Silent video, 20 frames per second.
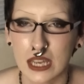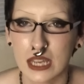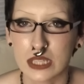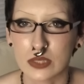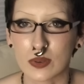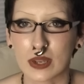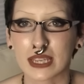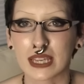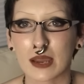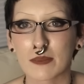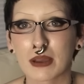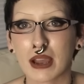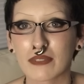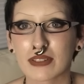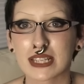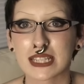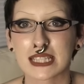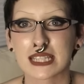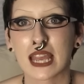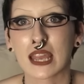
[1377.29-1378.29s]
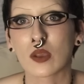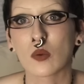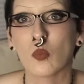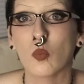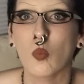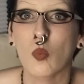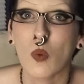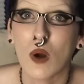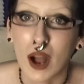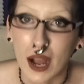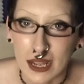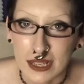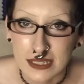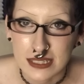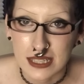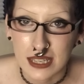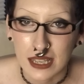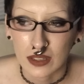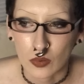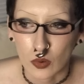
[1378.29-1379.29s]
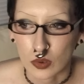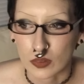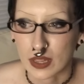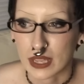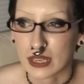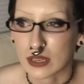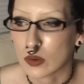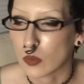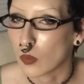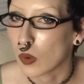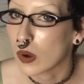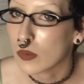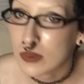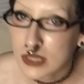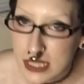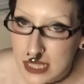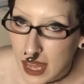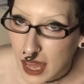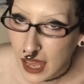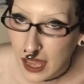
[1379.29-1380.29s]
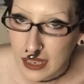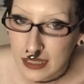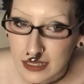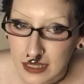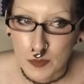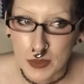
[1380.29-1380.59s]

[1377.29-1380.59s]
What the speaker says: So I kept having to say what, or like, what was that?